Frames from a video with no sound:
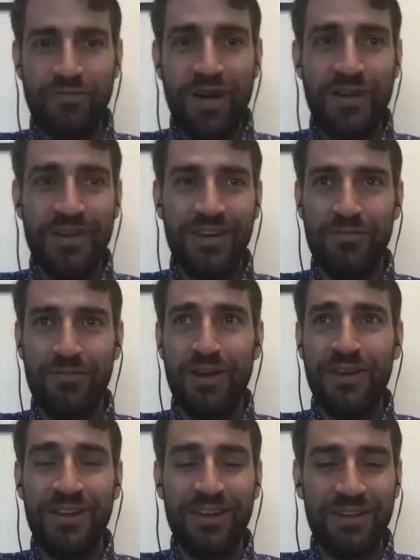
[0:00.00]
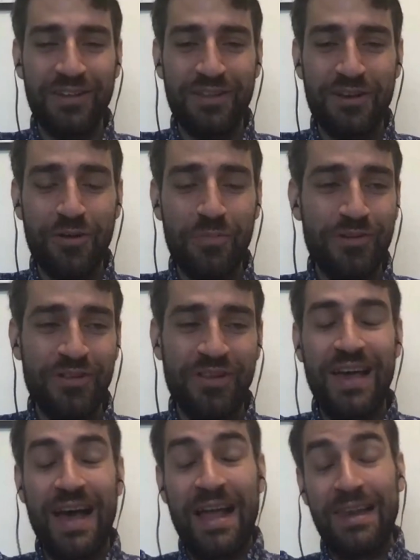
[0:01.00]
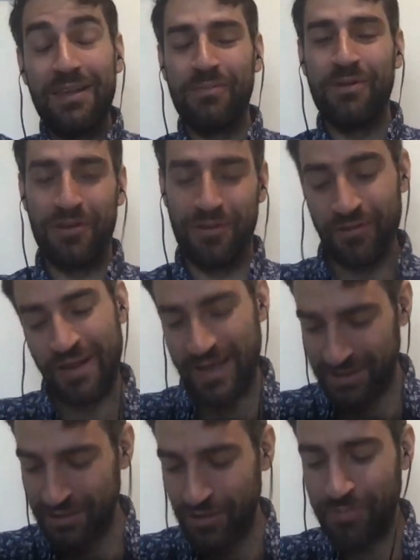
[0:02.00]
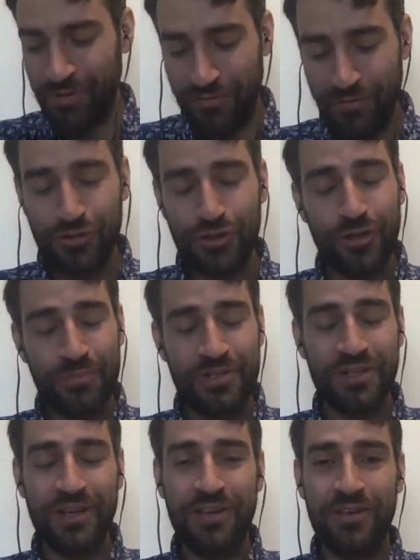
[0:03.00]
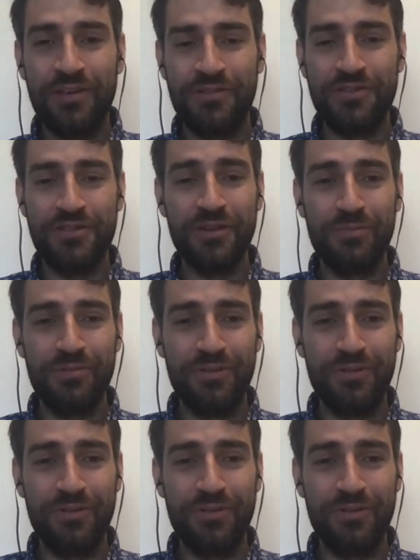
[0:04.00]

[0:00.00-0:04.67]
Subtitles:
finally, they opened a little bit, they opened a few shops again here in Singapore,